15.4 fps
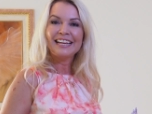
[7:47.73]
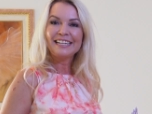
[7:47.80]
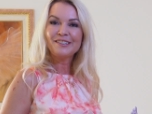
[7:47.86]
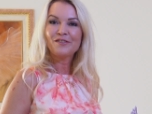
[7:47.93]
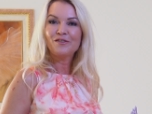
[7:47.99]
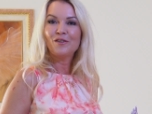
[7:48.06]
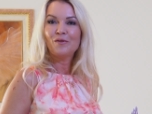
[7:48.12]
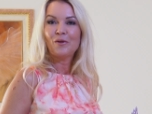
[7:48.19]

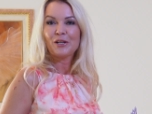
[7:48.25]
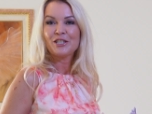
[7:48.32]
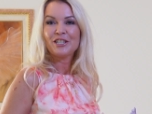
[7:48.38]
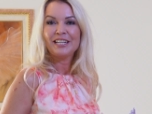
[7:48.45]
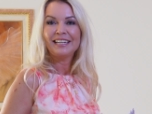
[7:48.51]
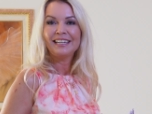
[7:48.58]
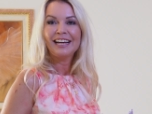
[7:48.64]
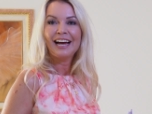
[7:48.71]
Thanks for
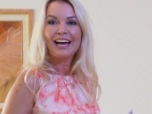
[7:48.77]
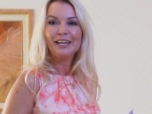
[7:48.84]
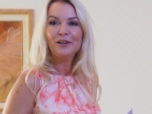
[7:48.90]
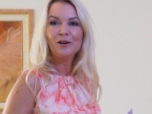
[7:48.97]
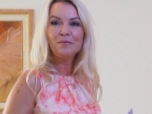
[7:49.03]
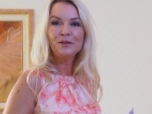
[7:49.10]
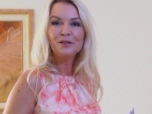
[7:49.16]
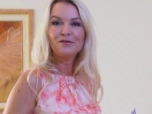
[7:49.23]
watching. I
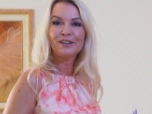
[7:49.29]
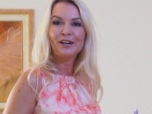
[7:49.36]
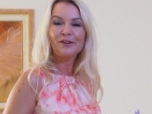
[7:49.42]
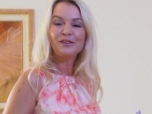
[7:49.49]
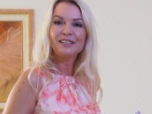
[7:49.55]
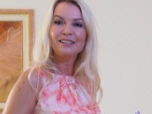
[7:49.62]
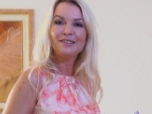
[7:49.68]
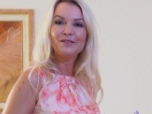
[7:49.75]
hope you
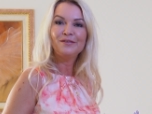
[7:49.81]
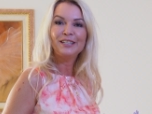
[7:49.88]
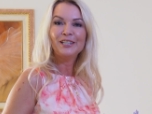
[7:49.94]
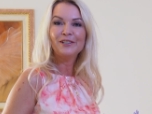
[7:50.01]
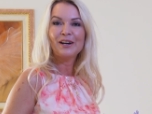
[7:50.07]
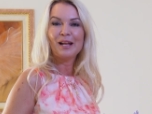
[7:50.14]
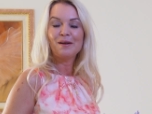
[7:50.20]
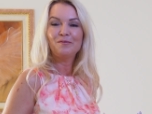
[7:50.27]
found this
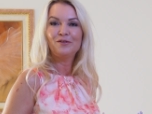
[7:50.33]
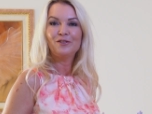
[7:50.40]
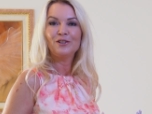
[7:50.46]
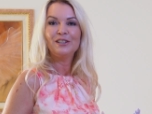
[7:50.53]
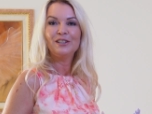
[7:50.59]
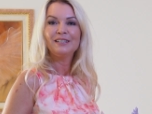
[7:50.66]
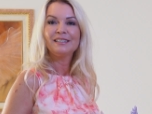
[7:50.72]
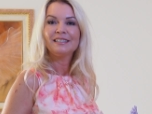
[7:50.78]
video helpful.